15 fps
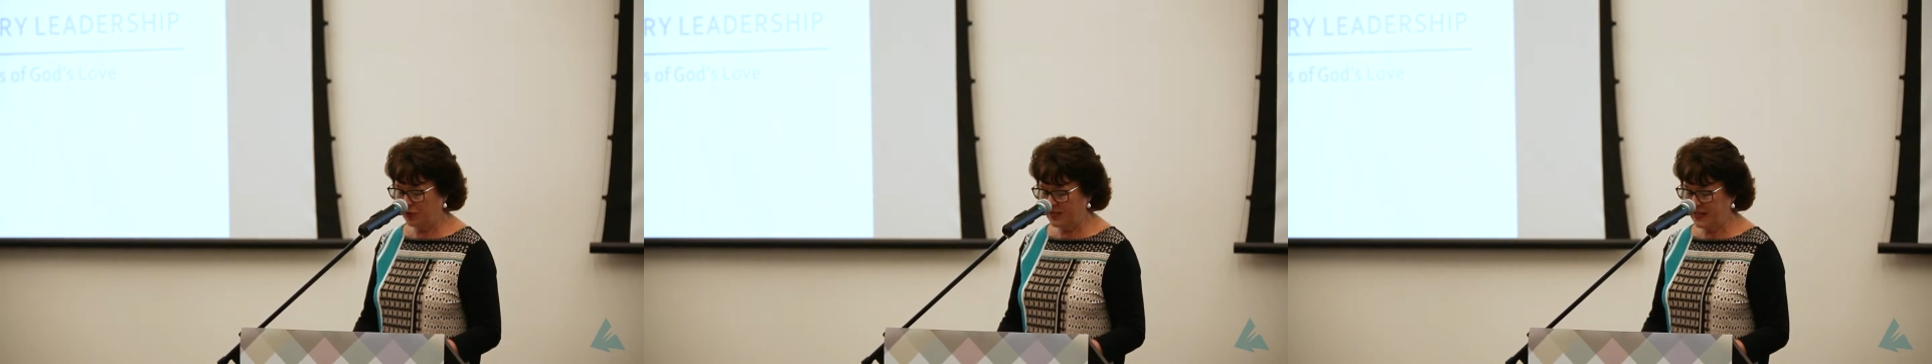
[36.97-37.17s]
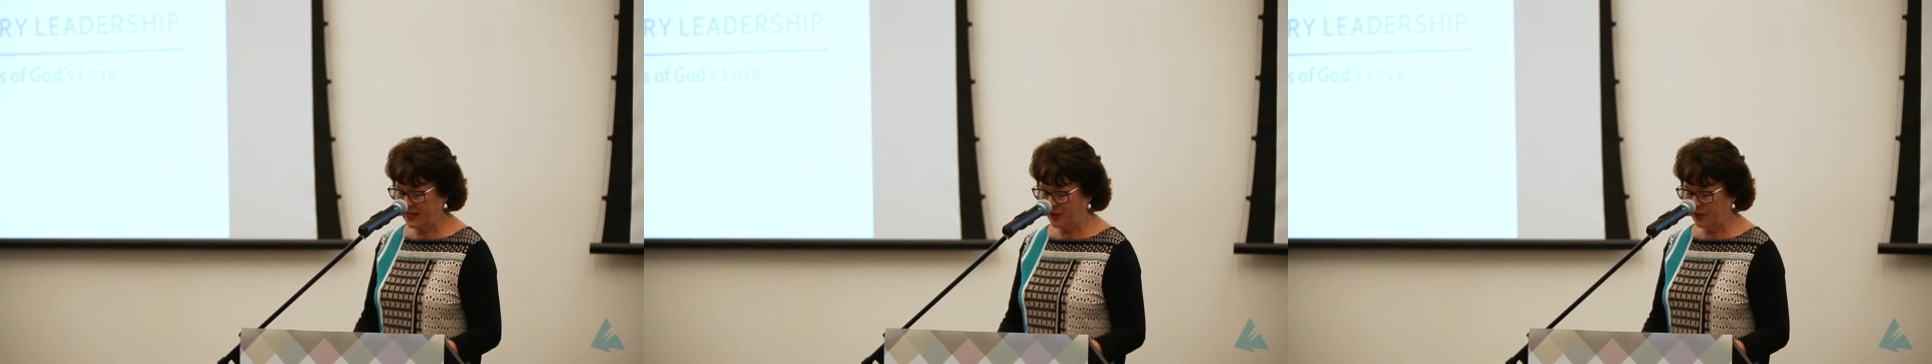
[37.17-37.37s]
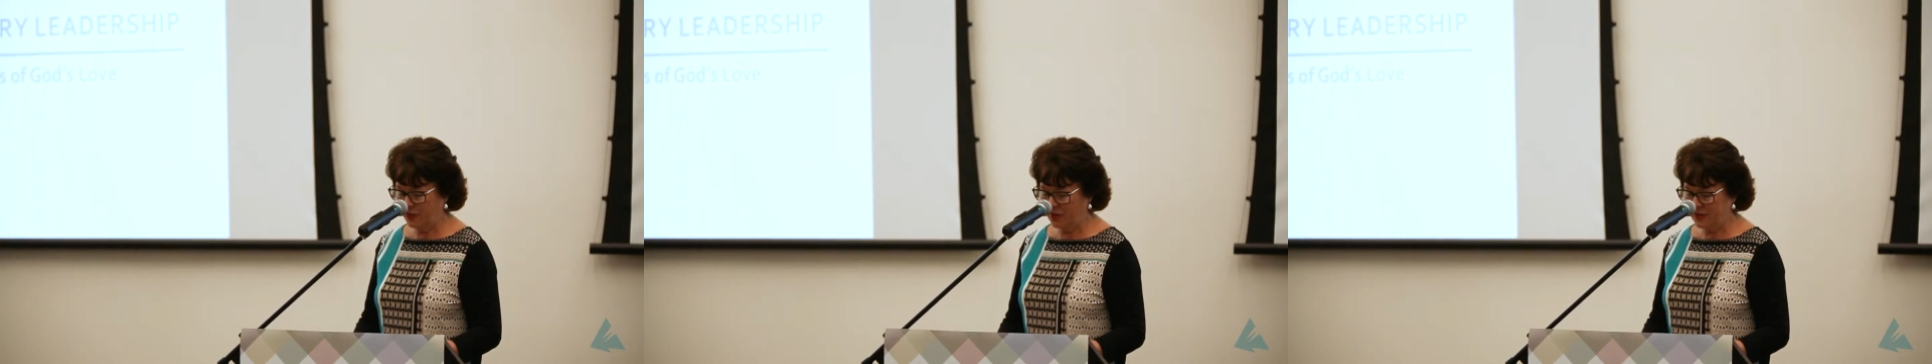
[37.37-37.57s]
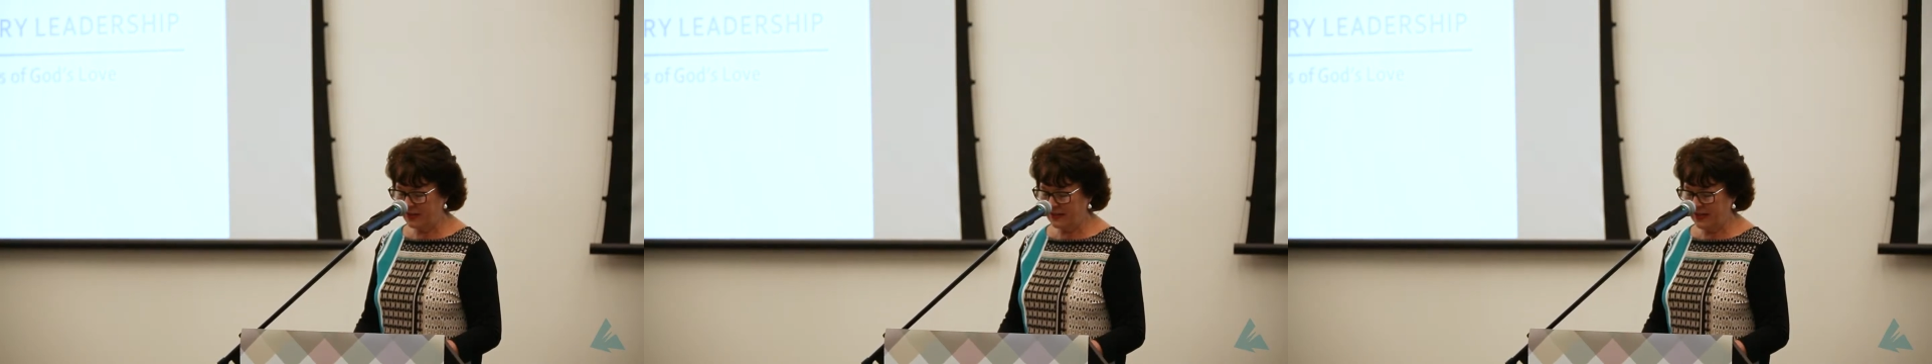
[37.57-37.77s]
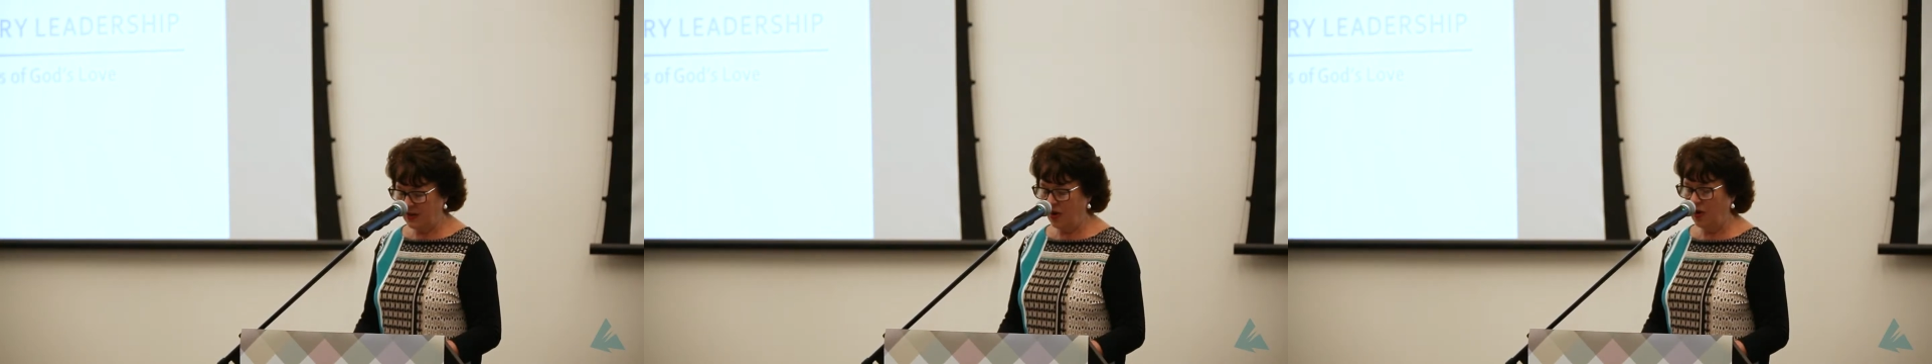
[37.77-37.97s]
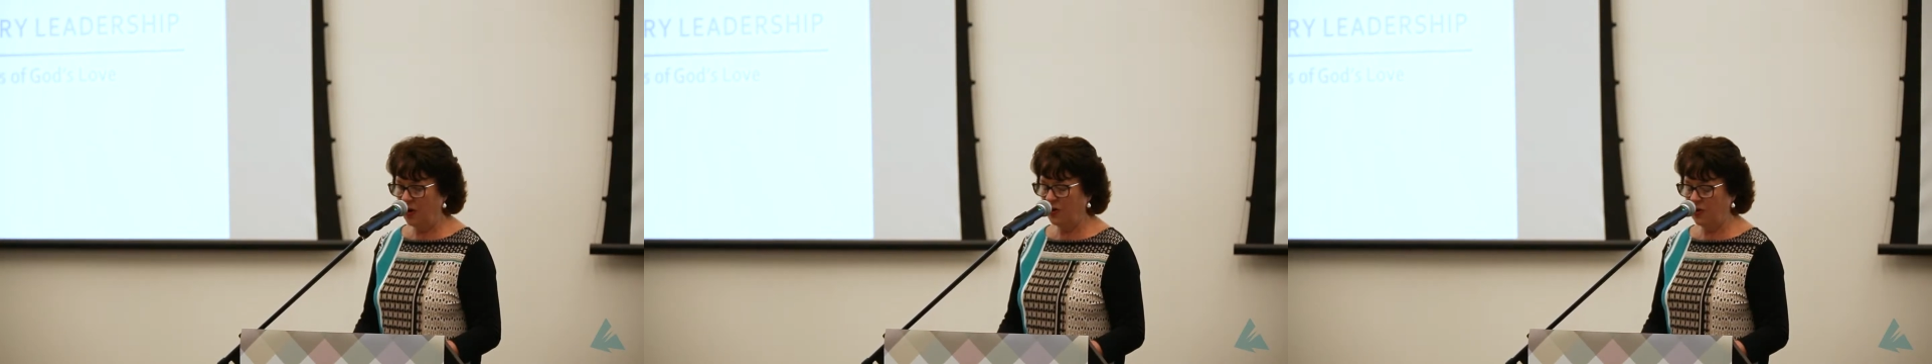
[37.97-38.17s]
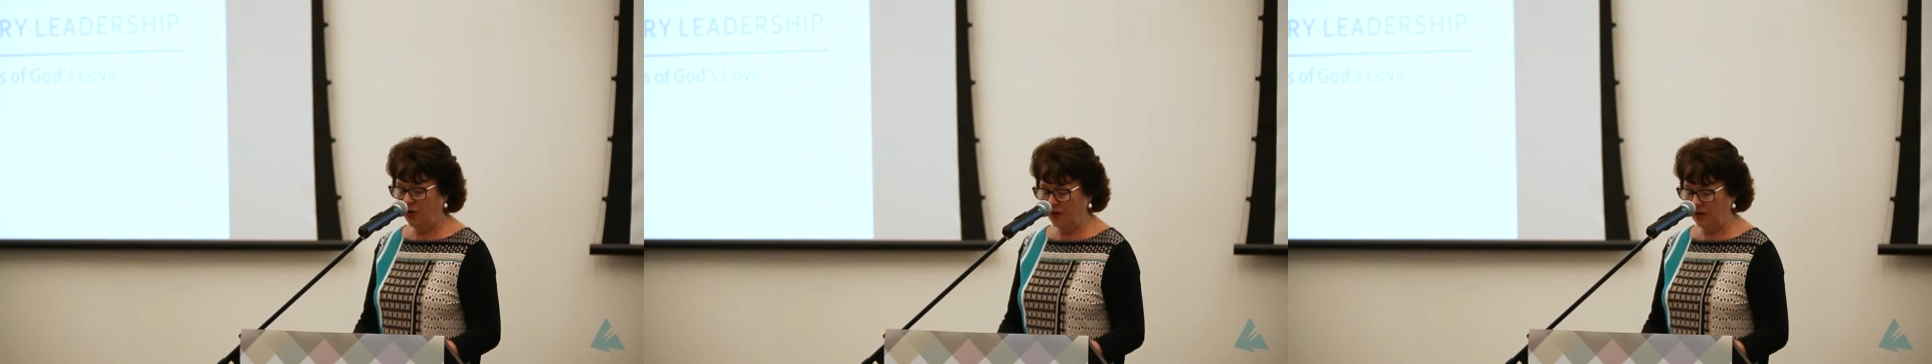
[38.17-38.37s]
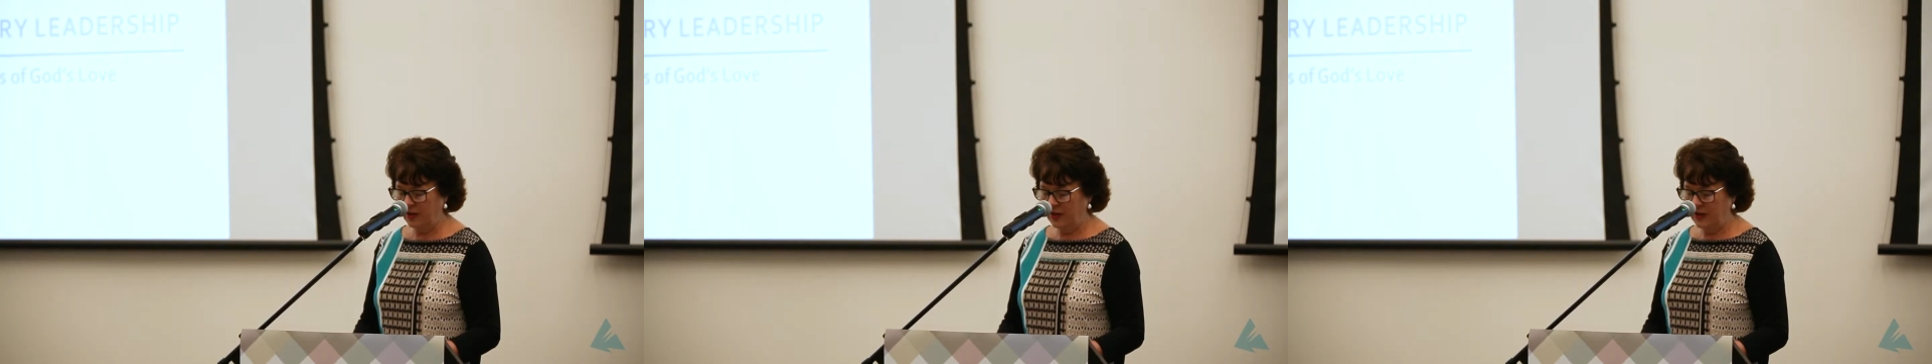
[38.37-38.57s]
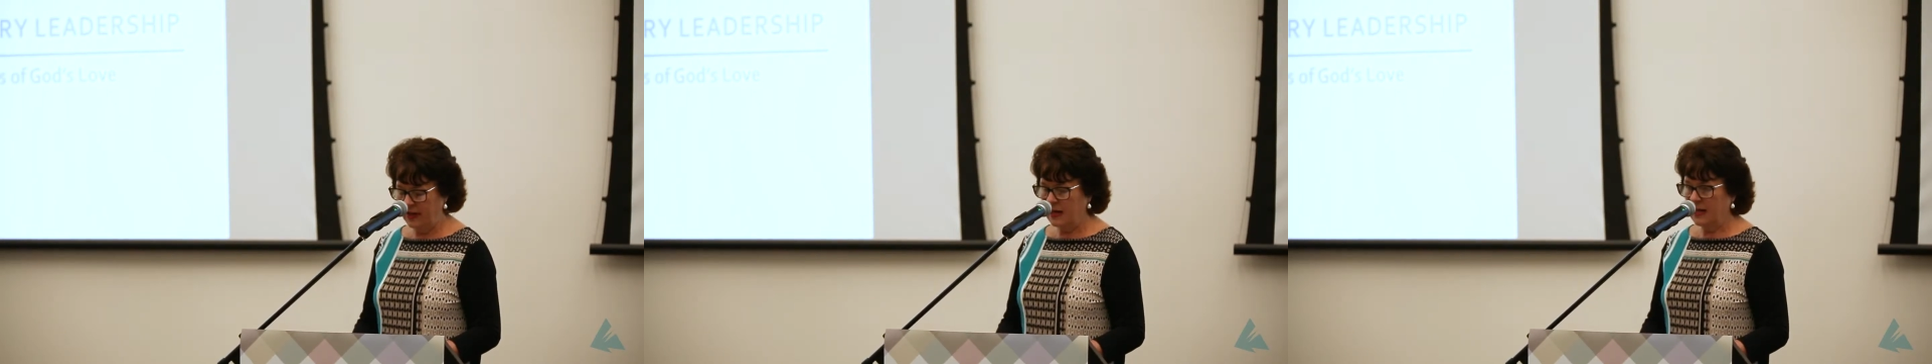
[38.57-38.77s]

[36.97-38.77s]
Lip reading: Day Cross and Icon